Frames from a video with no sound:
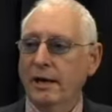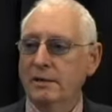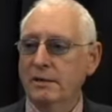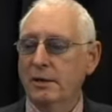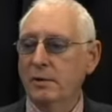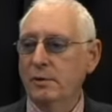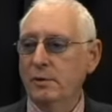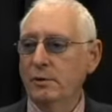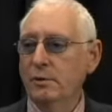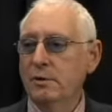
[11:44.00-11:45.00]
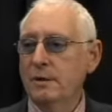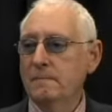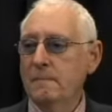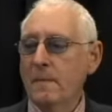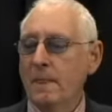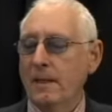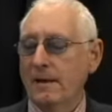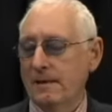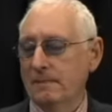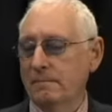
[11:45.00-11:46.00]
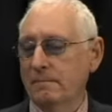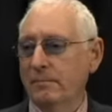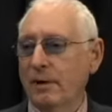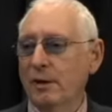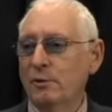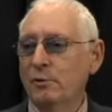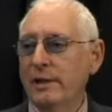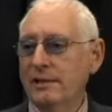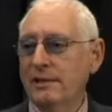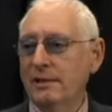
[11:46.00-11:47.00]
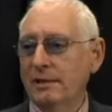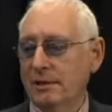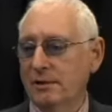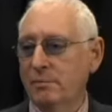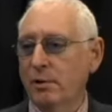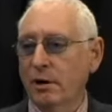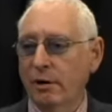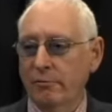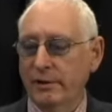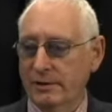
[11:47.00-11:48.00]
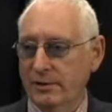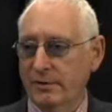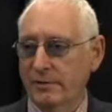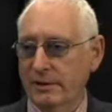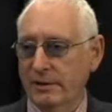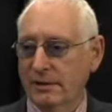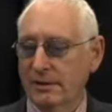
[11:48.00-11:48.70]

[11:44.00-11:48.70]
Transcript: so you're addressing the issue by offering services.